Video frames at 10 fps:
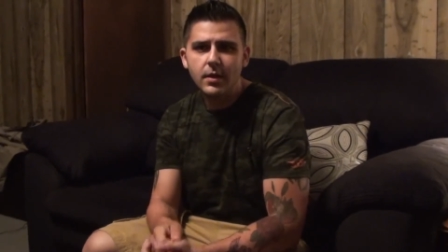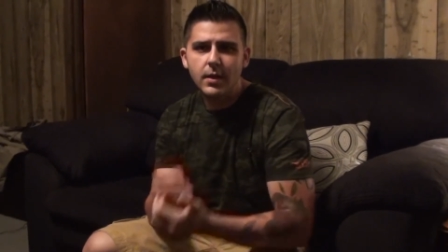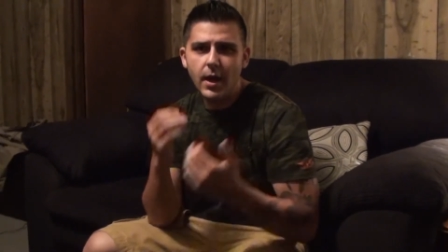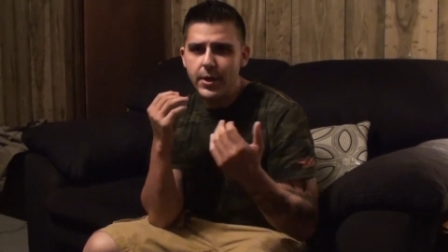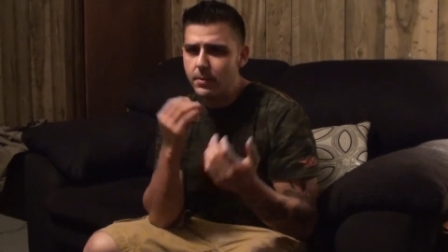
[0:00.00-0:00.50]

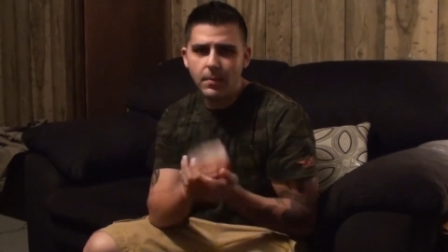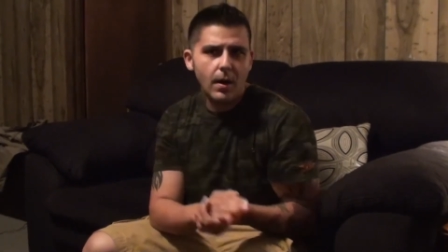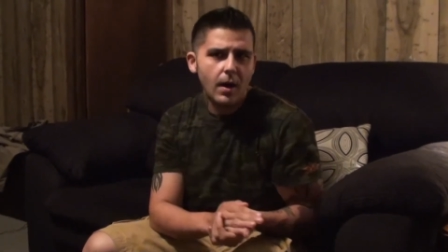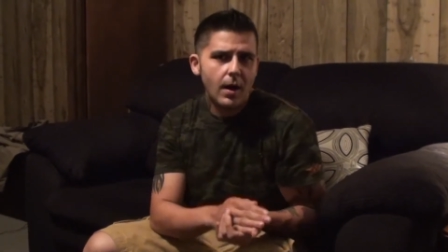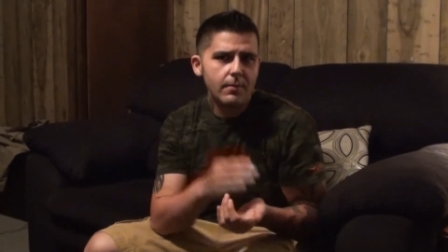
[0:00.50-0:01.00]
not your
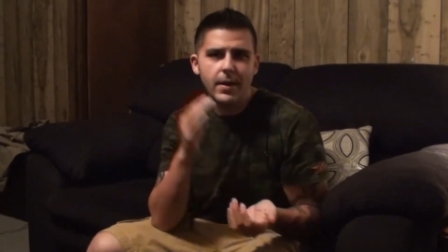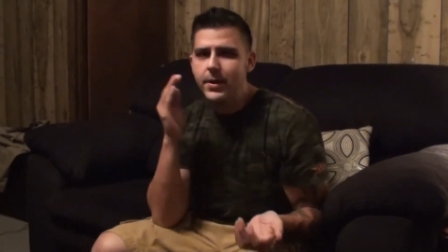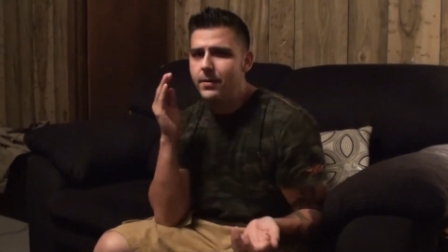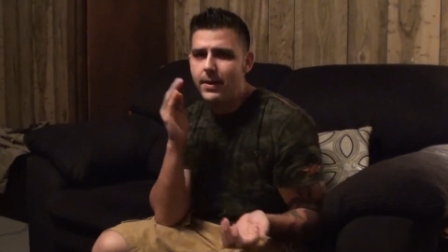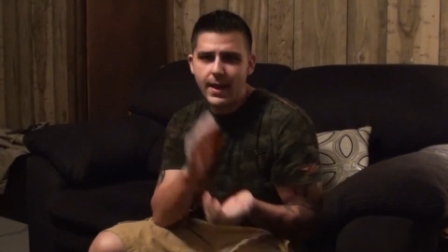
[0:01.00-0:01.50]
mom,
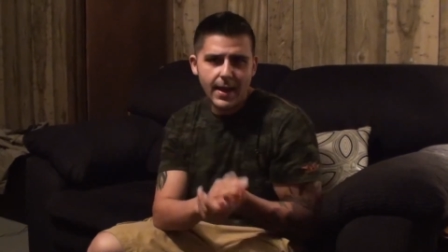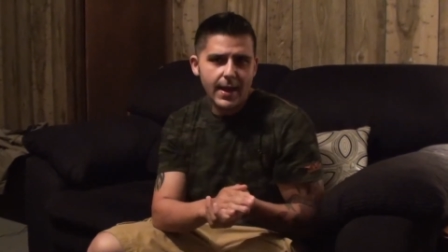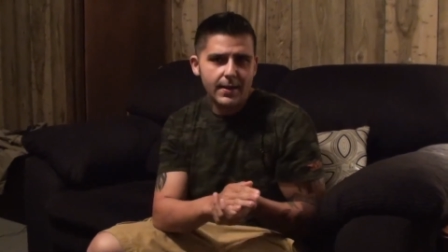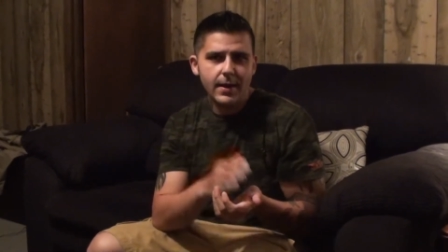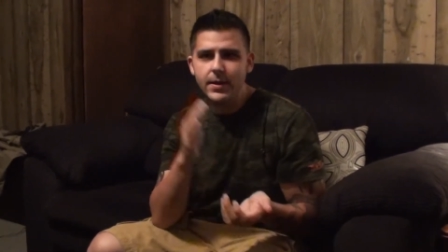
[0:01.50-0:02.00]
not your
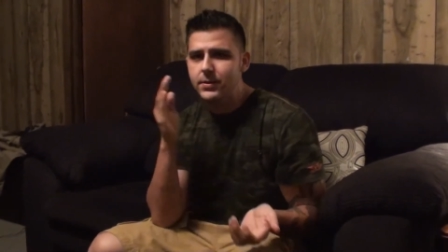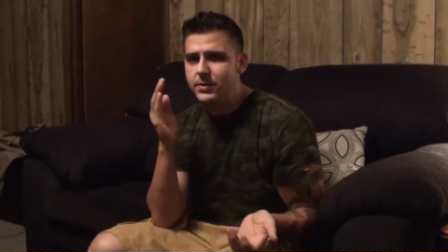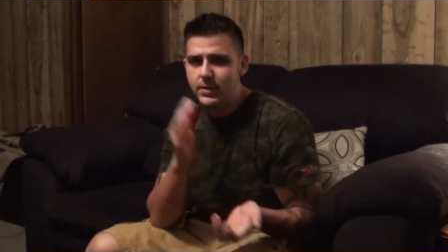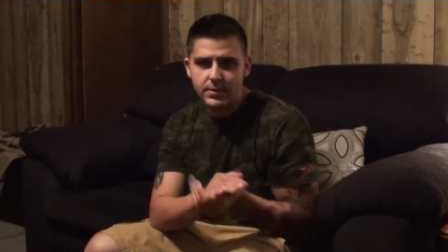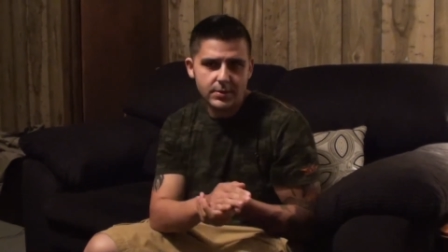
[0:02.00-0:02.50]
dad, not your
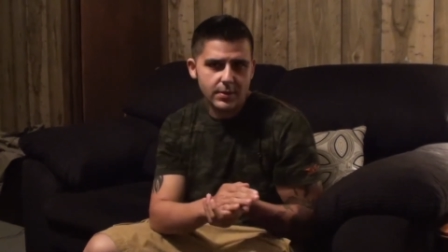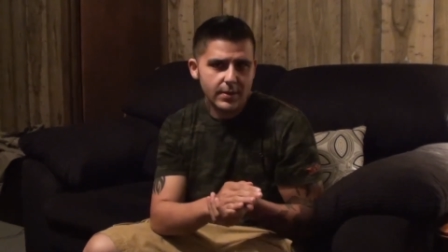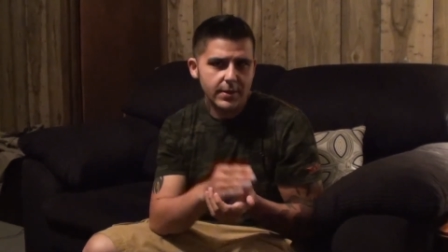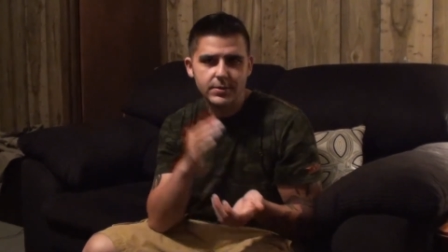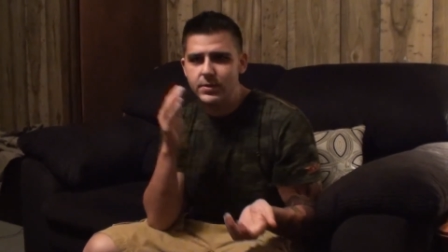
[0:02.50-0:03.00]
sister,
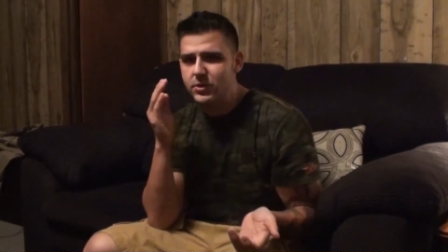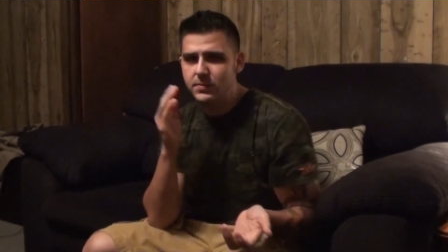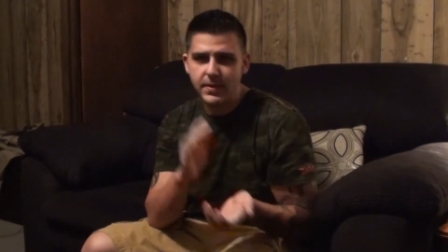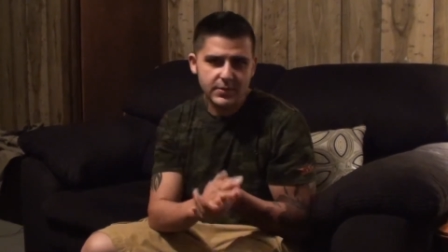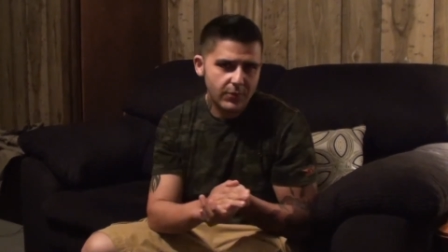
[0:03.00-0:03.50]
not your
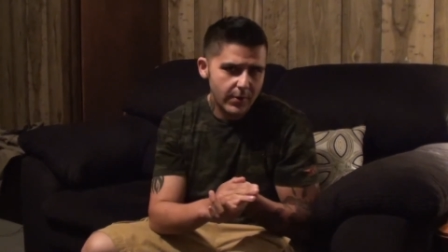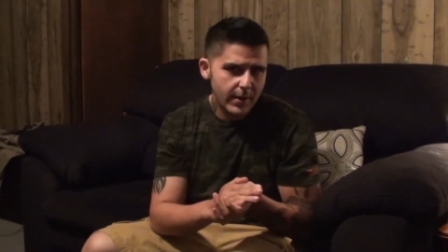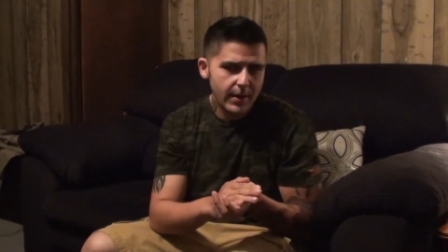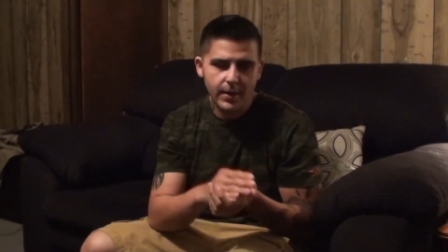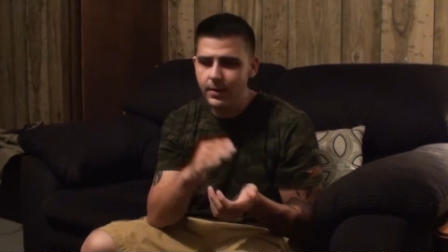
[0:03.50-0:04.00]
sister's best
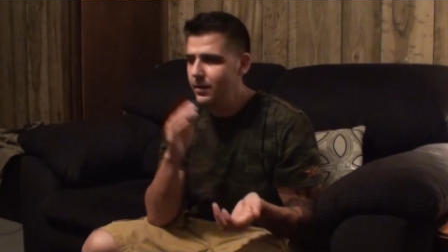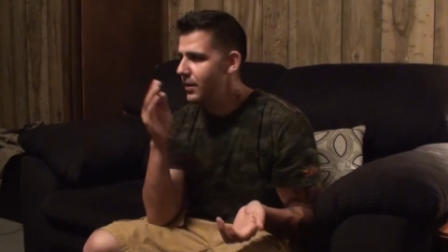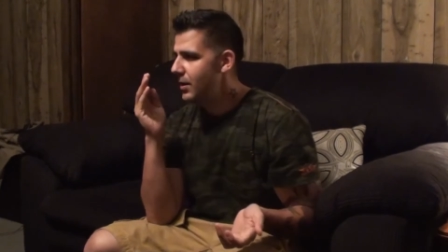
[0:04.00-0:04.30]
friend,